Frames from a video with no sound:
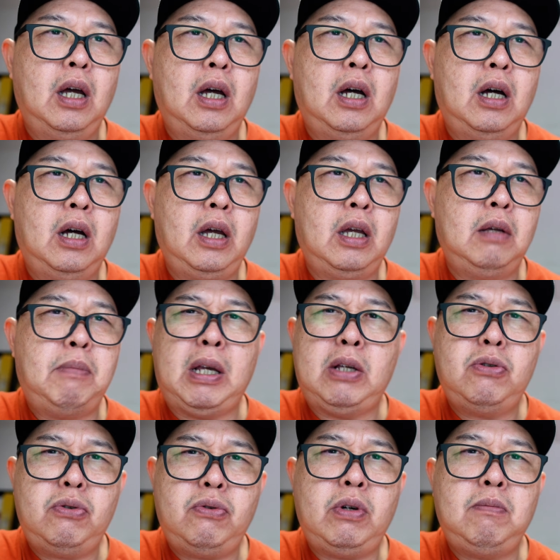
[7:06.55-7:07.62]
and
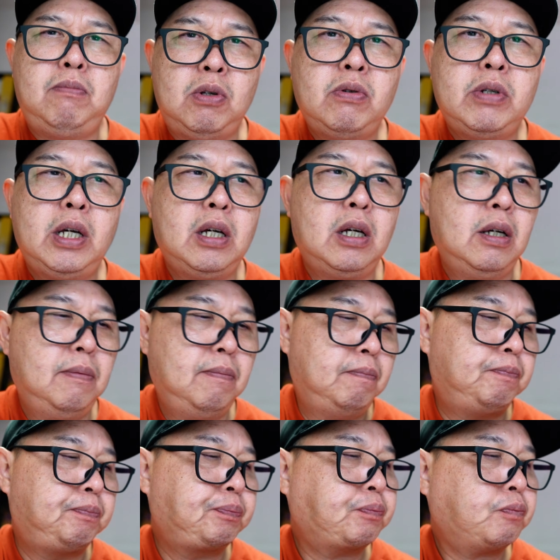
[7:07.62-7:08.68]
mainstream music.
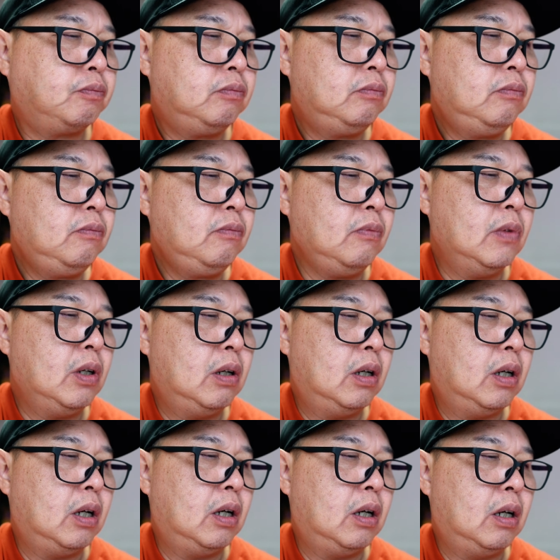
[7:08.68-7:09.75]

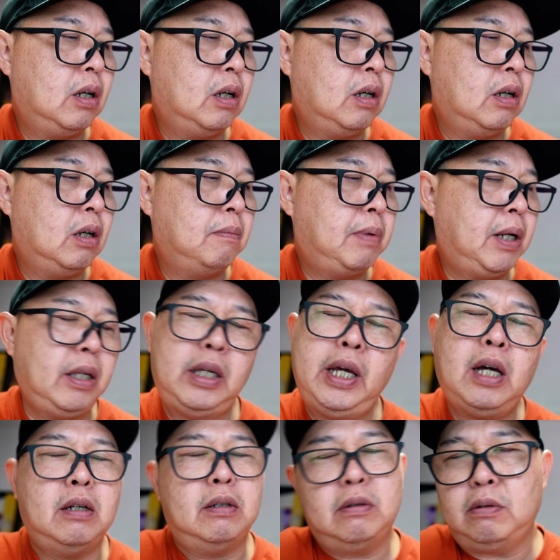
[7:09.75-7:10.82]
But
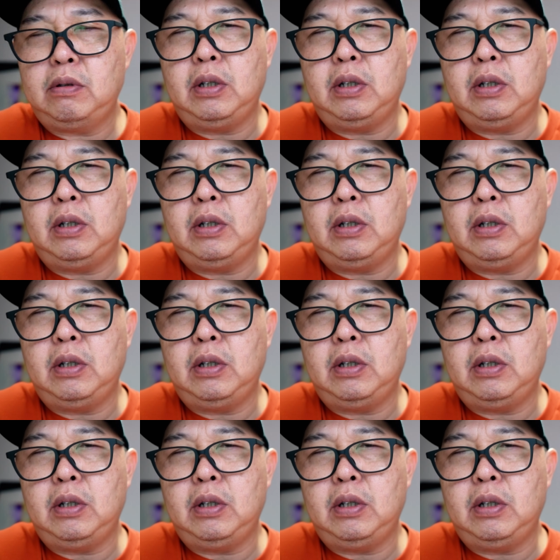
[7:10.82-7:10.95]
yeah,